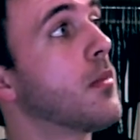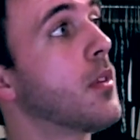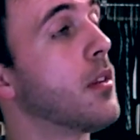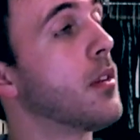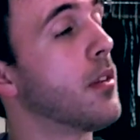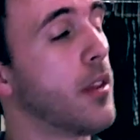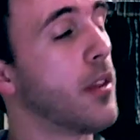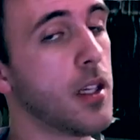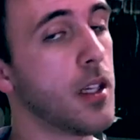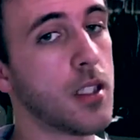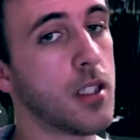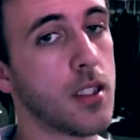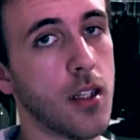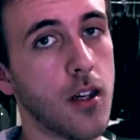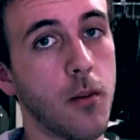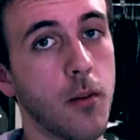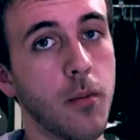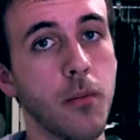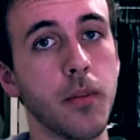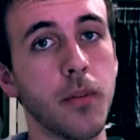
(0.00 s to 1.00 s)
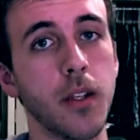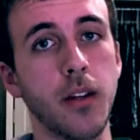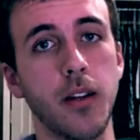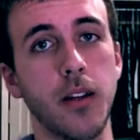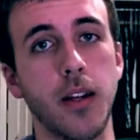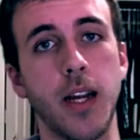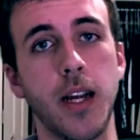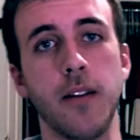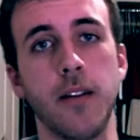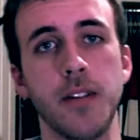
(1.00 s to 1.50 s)
this album
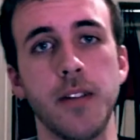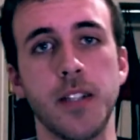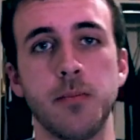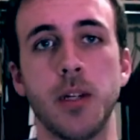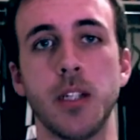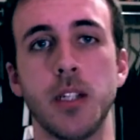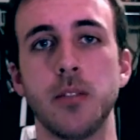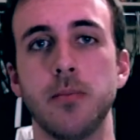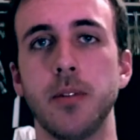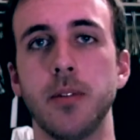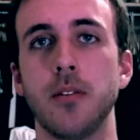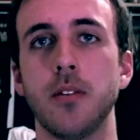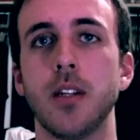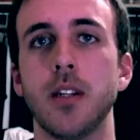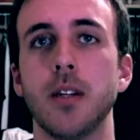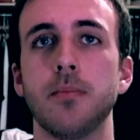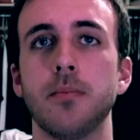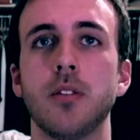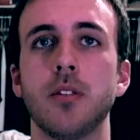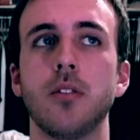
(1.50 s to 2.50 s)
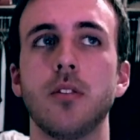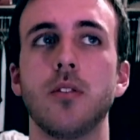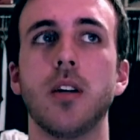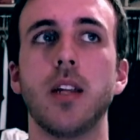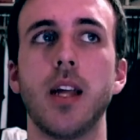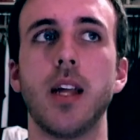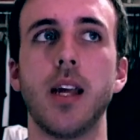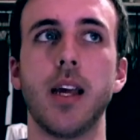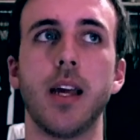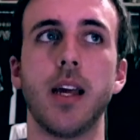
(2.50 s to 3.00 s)
didn't have as much build-up to
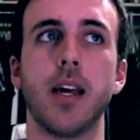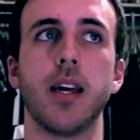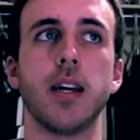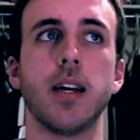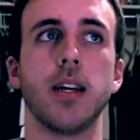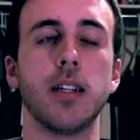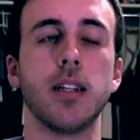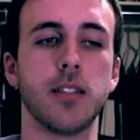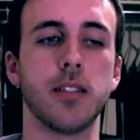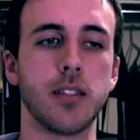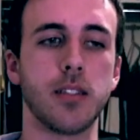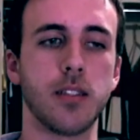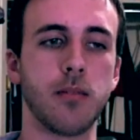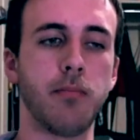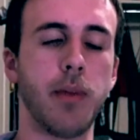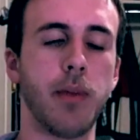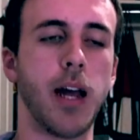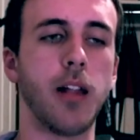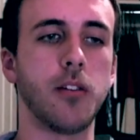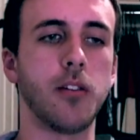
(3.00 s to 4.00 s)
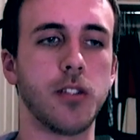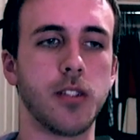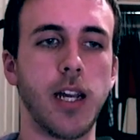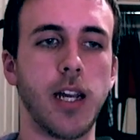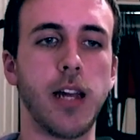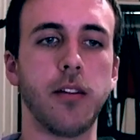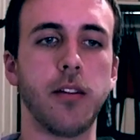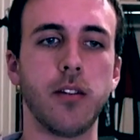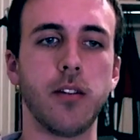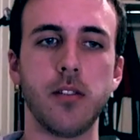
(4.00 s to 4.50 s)
it as Milo
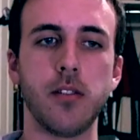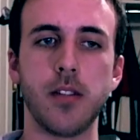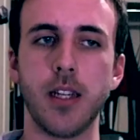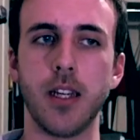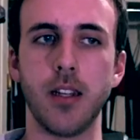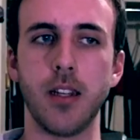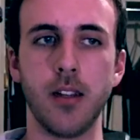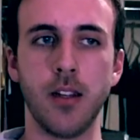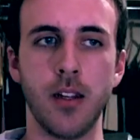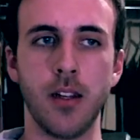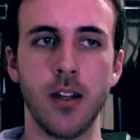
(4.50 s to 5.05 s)
Xyloto did.